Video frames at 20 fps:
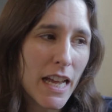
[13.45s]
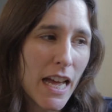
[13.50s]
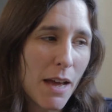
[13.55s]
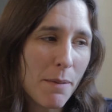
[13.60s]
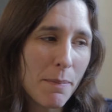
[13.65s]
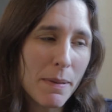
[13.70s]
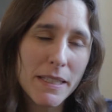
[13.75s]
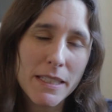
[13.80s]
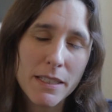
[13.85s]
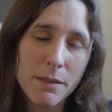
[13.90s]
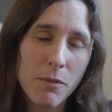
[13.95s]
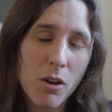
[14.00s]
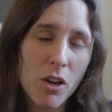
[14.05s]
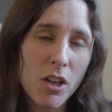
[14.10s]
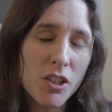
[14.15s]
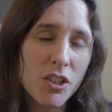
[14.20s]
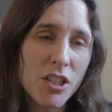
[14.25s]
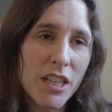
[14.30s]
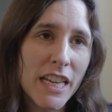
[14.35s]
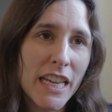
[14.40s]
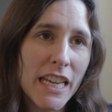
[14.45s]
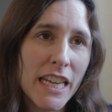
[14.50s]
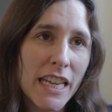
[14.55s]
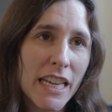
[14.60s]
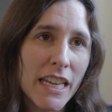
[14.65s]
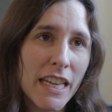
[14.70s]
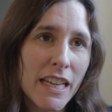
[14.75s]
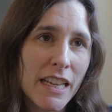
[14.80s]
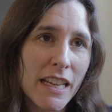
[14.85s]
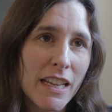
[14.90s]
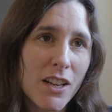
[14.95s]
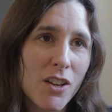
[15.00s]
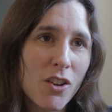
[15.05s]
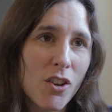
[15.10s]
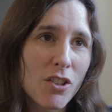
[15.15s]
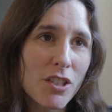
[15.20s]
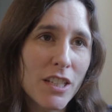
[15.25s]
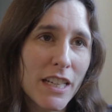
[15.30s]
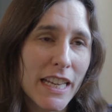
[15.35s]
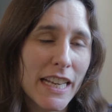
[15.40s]
epistemology,
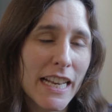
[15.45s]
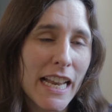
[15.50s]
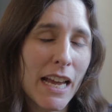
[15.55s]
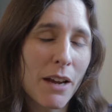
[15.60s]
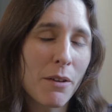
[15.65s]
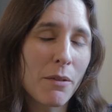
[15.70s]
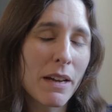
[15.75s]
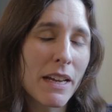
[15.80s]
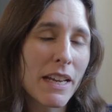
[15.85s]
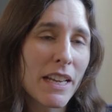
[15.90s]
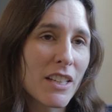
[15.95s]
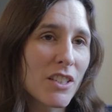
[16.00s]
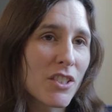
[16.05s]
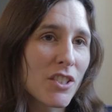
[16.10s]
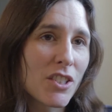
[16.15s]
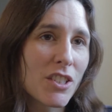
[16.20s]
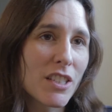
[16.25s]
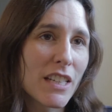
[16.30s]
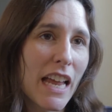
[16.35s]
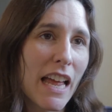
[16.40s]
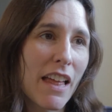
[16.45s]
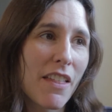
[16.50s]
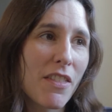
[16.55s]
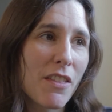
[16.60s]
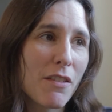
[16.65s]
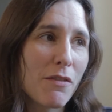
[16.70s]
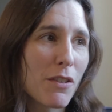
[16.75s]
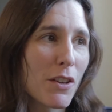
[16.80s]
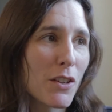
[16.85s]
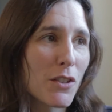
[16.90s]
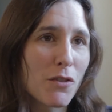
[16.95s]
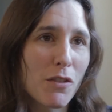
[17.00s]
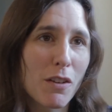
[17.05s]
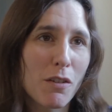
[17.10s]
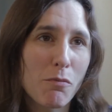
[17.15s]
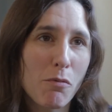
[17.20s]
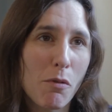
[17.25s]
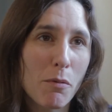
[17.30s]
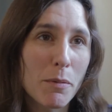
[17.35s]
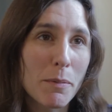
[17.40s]
logic and language and the philosophy
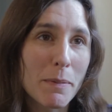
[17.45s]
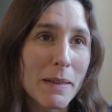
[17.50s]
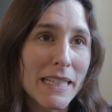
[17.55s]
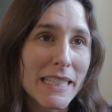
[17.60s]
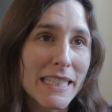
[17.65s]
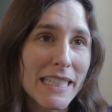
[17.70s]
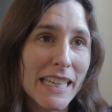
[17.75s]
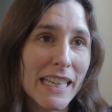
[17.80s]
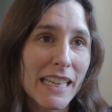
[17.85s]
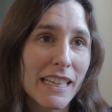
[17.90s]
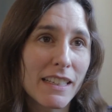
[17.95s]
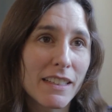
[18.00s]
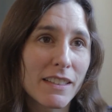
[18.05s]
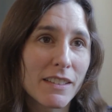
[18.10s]
of probability.